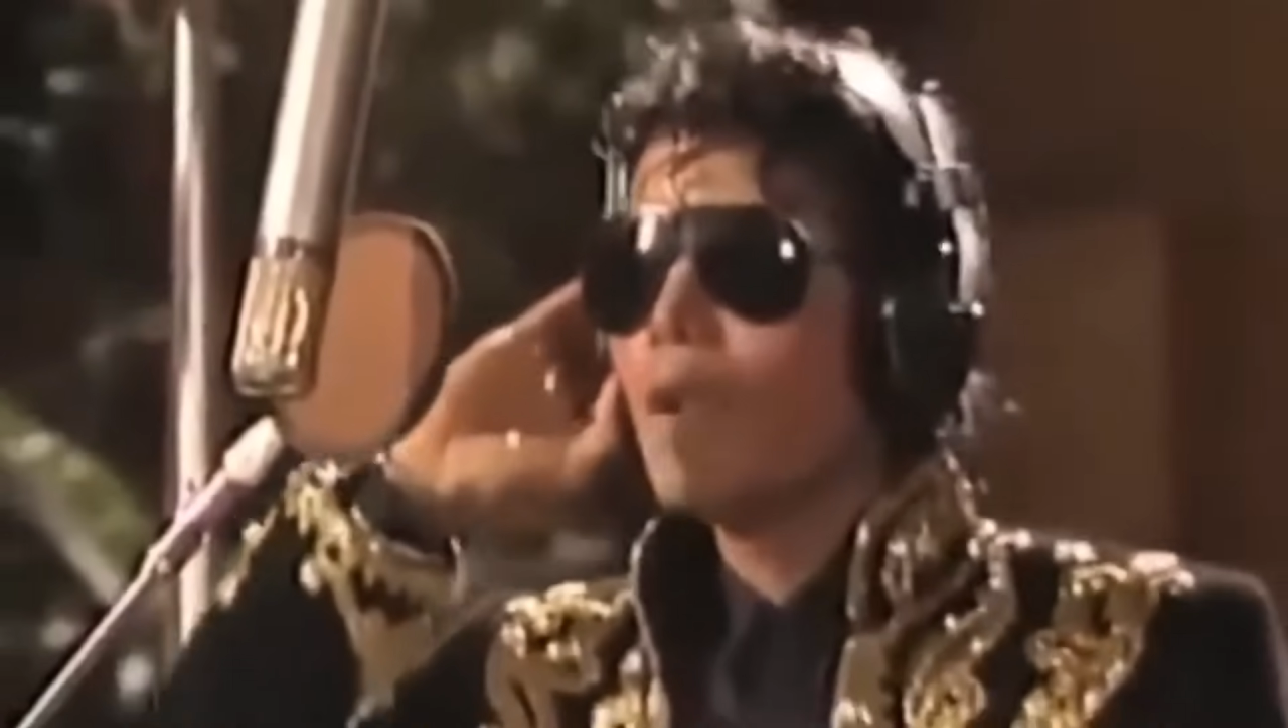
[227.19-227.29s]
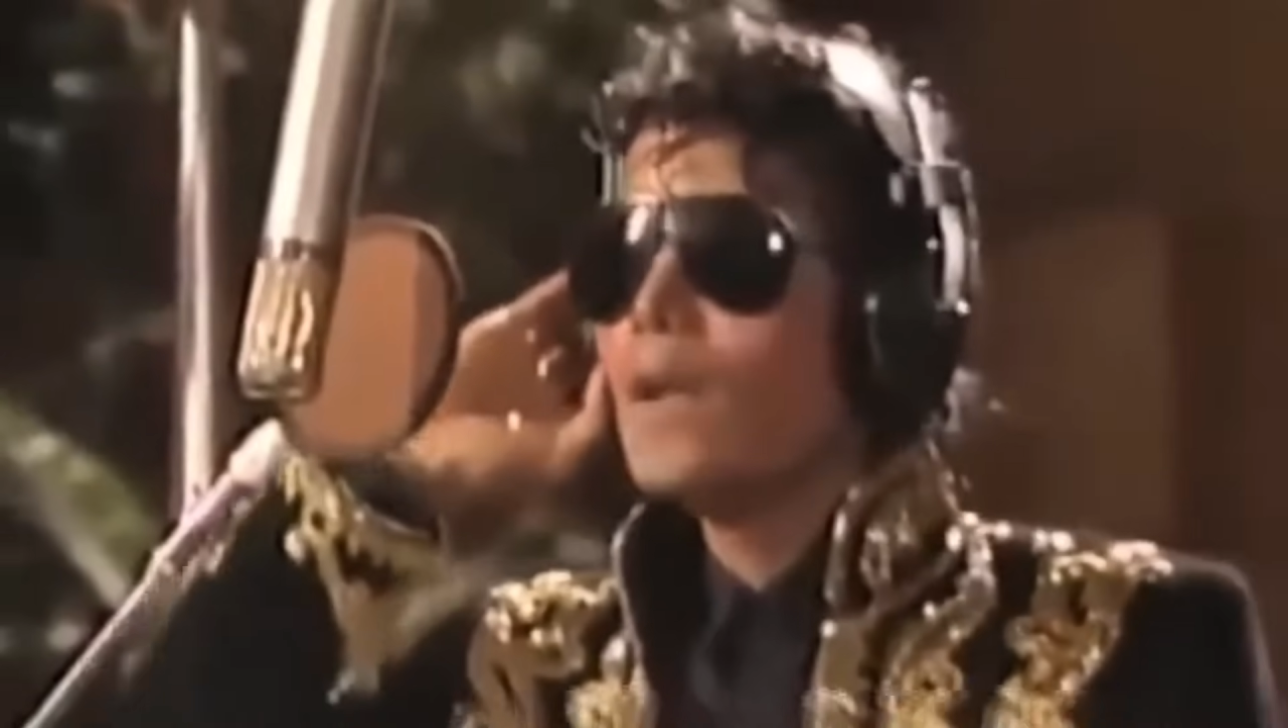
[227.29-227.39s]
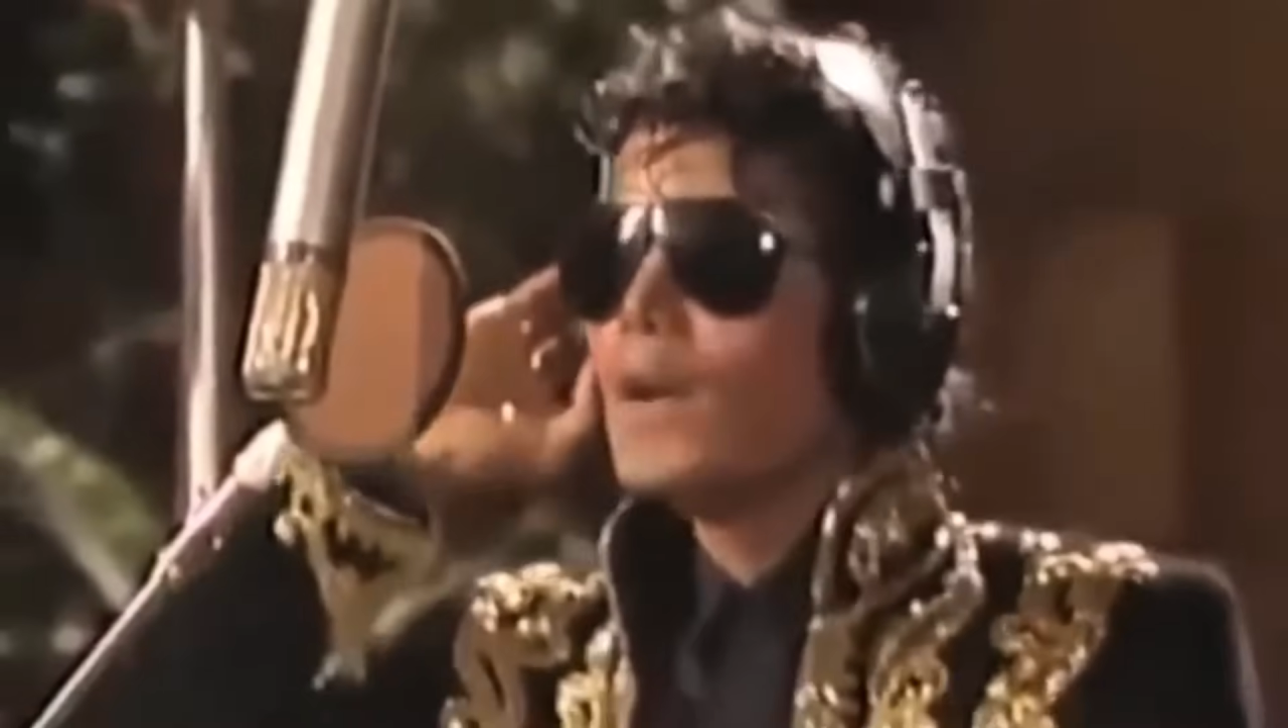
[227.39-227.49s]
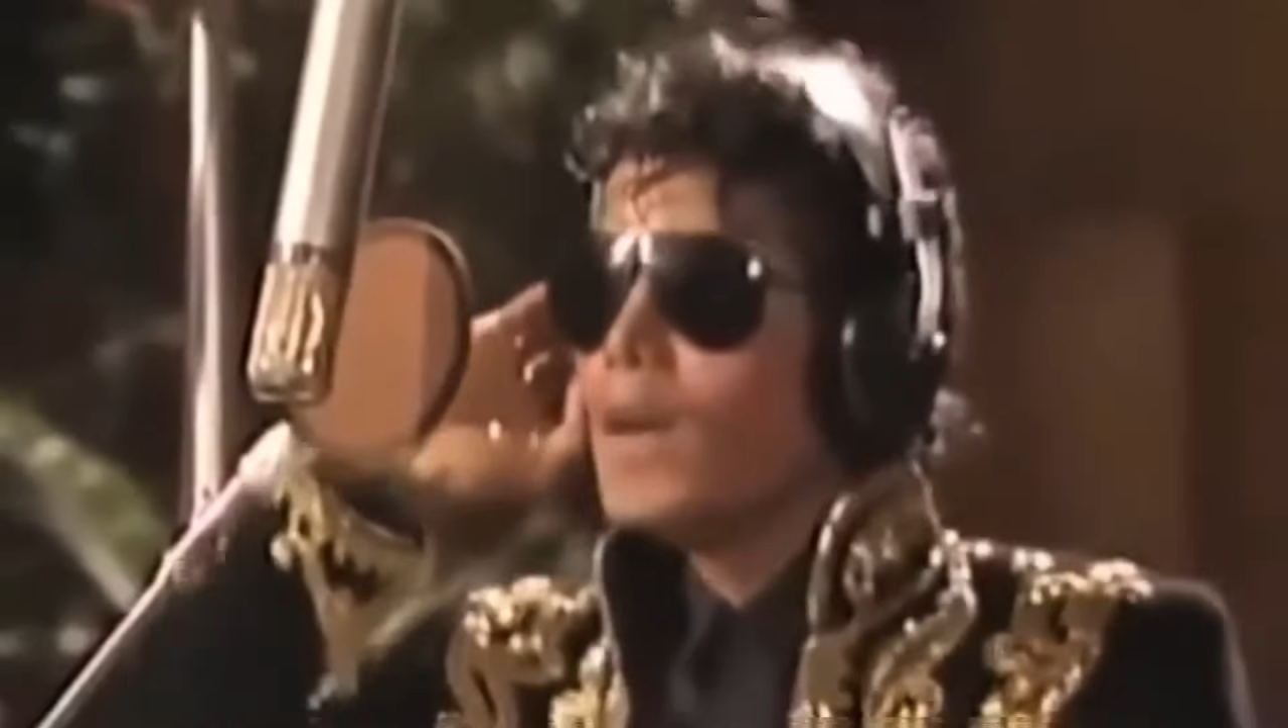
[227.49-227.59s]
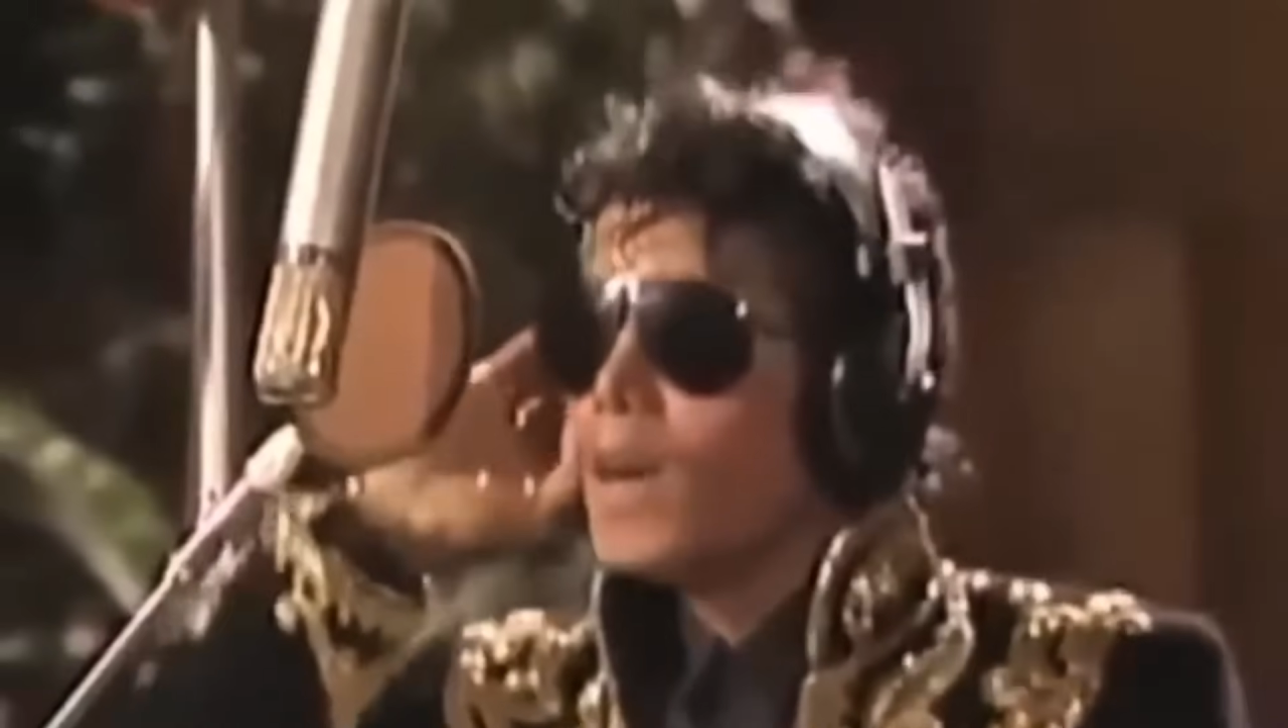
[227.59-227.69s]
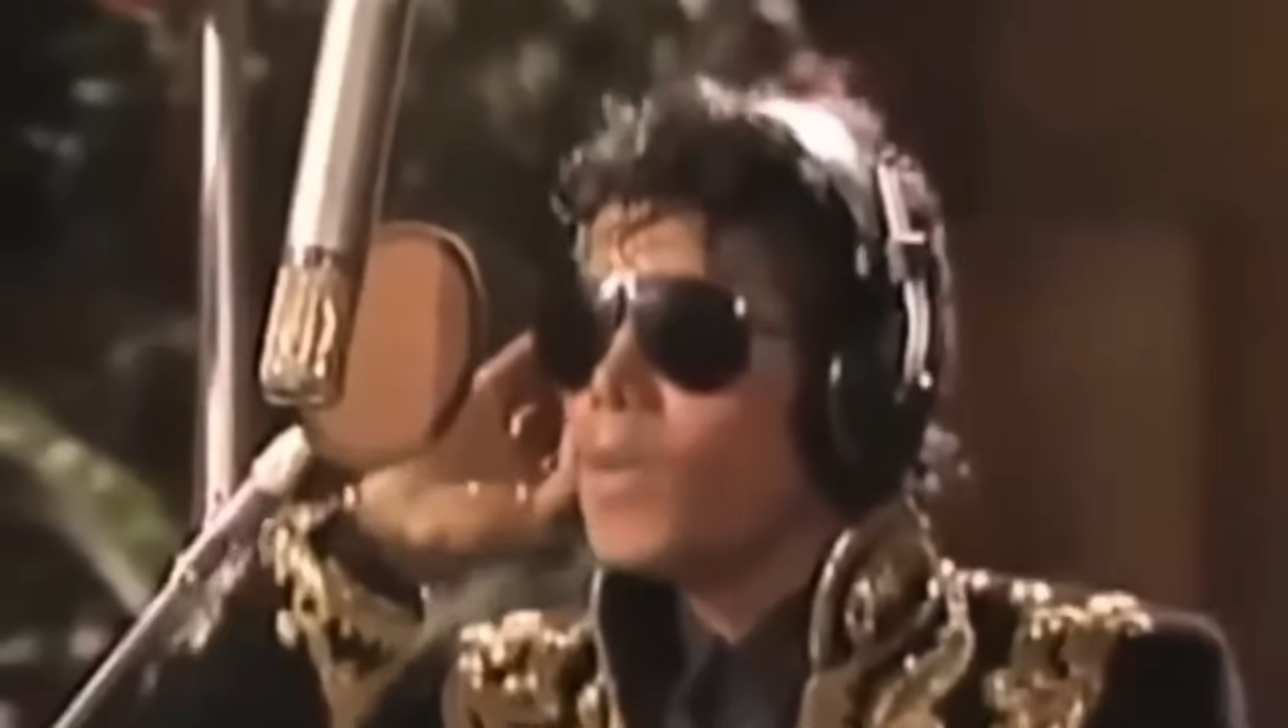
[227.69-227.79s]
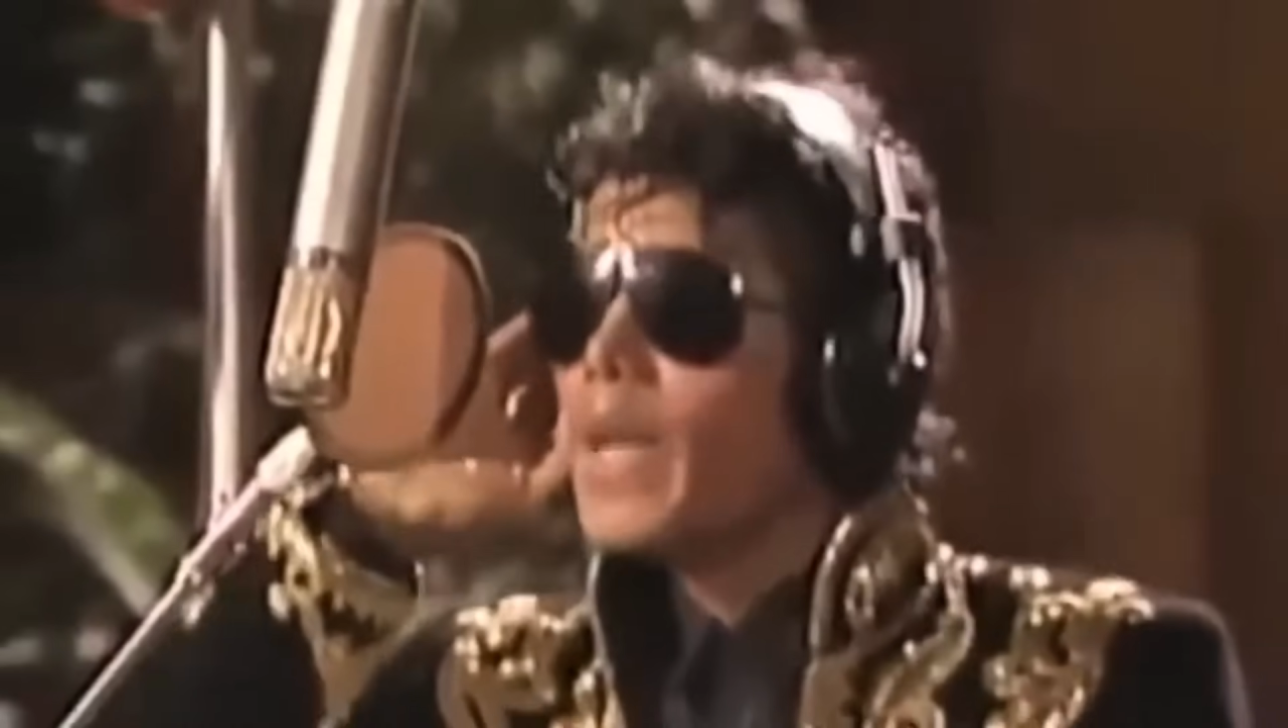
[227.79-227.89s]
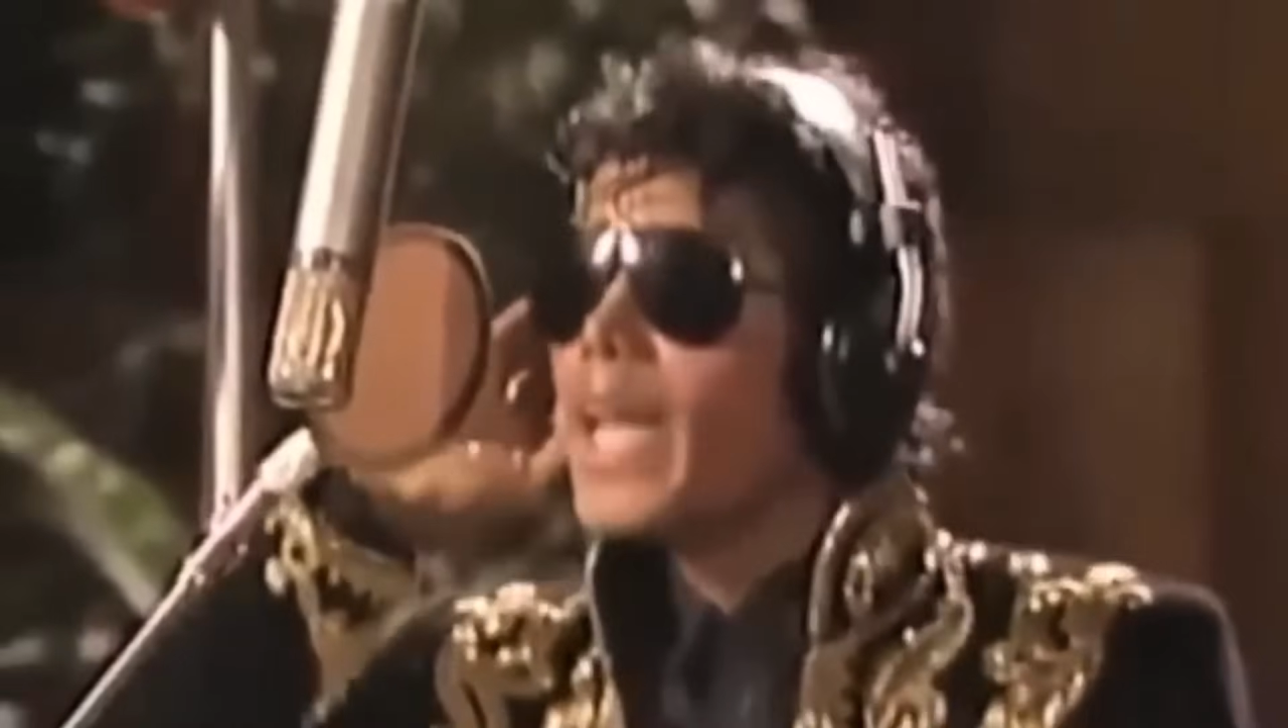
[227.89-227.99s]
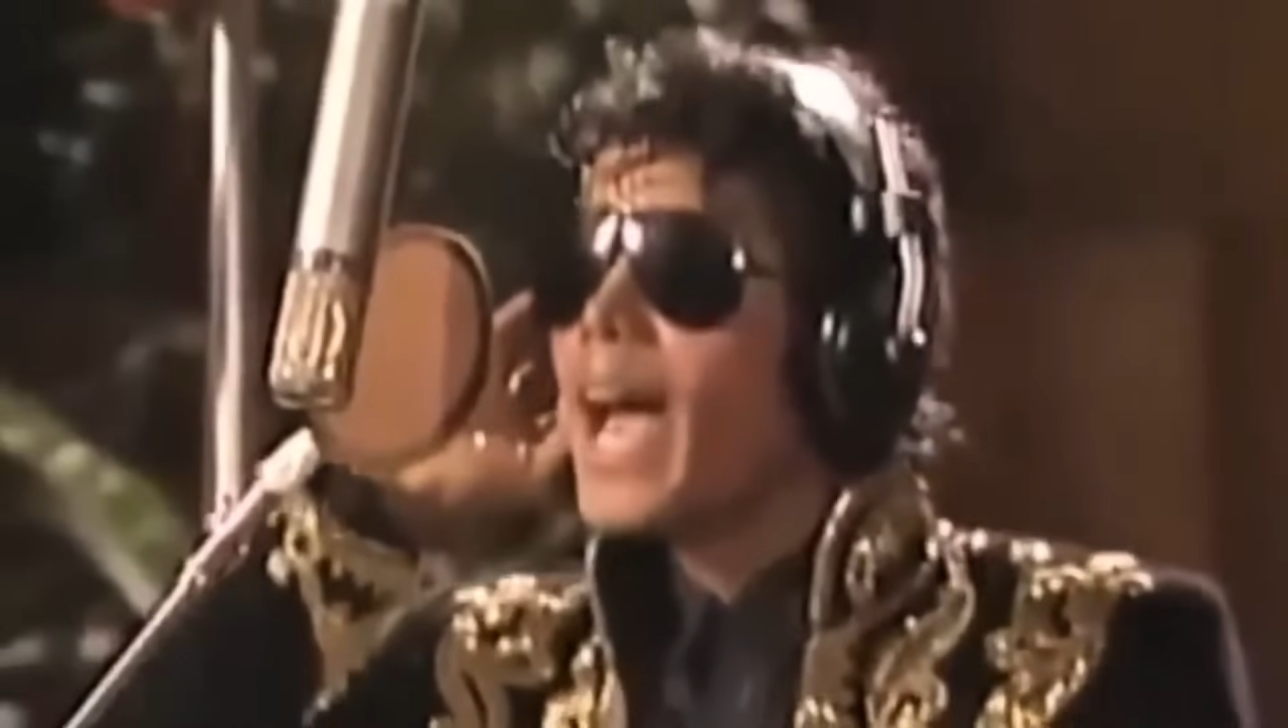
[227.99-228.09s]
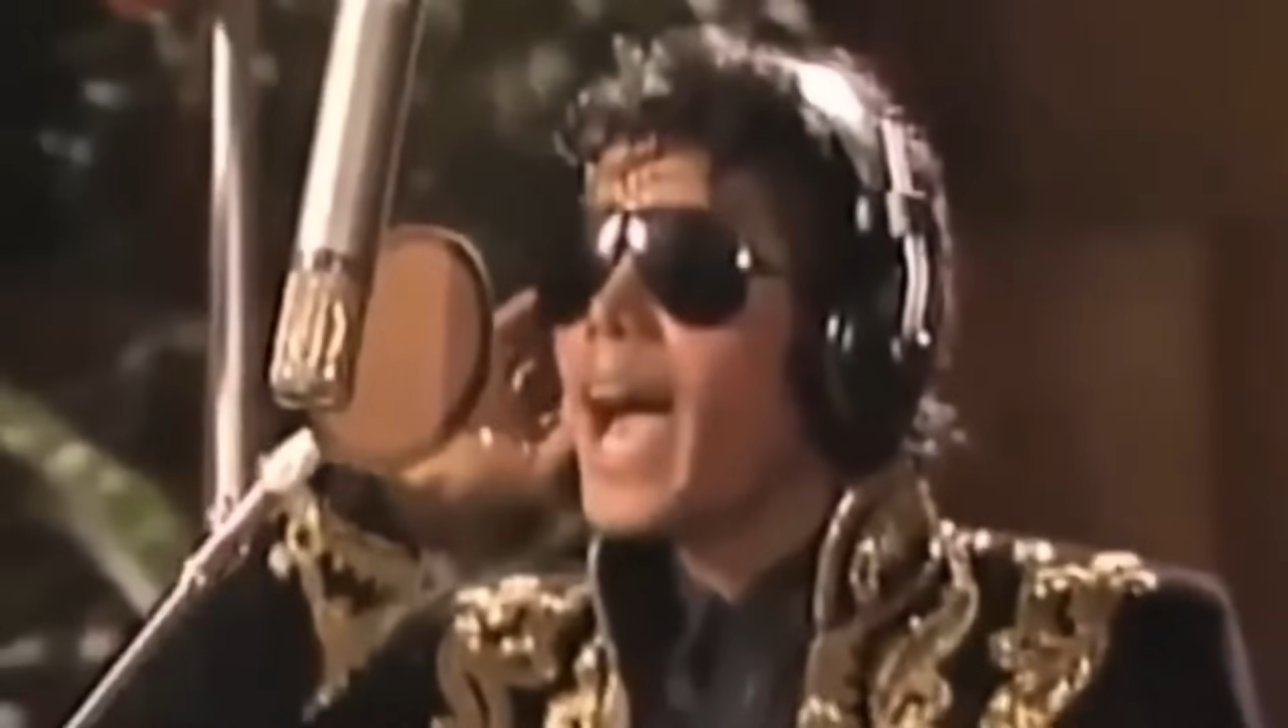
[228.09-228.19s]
stage first,